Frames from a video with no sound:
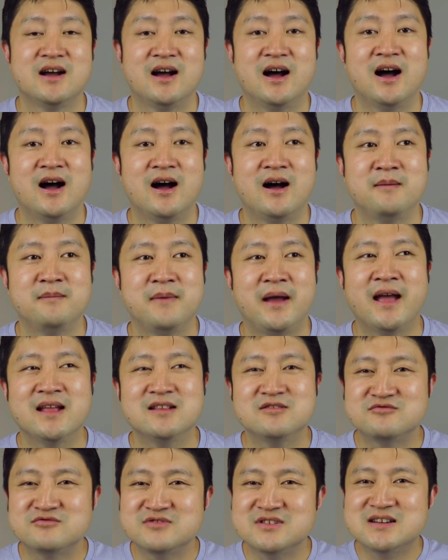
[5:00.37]

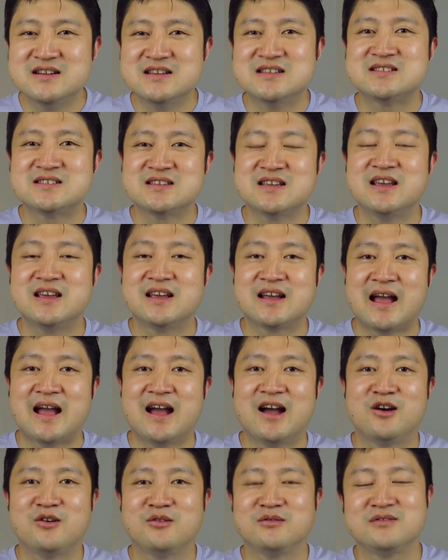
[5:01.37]
and really seeing
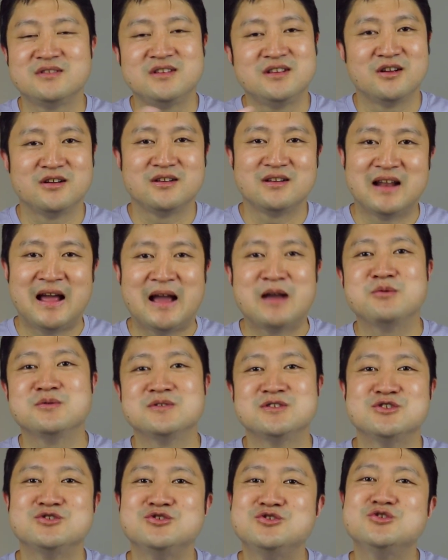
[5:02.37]
how,
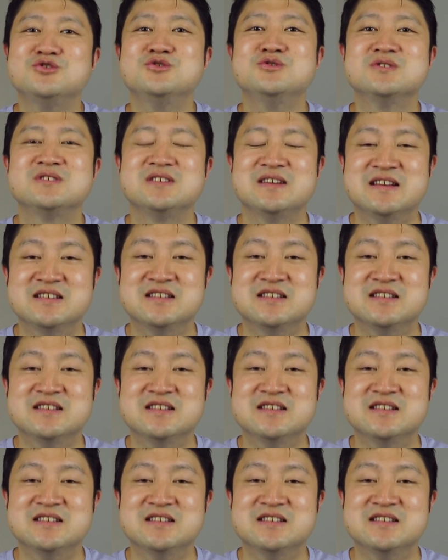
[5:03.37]
language is used